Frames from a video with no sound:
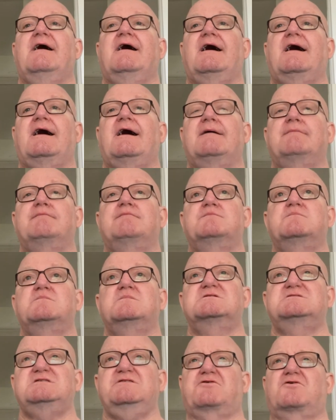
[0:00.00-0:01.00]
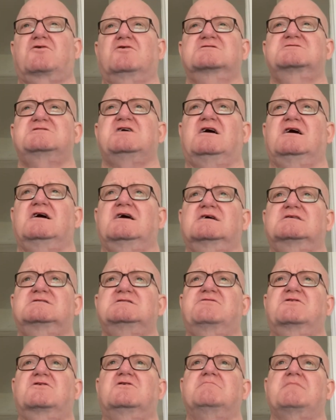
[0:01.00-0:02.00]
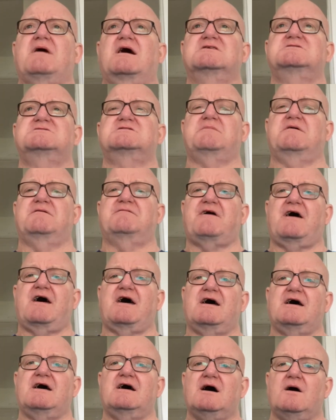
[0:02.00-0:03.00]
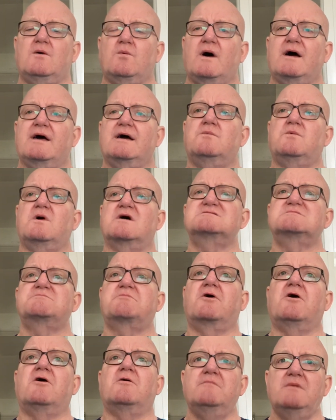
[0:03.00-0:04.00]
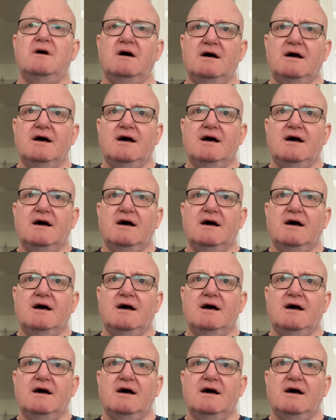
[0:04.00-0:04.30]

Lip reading: A difficult tie, a difficult match, to be fair, away at West Brom.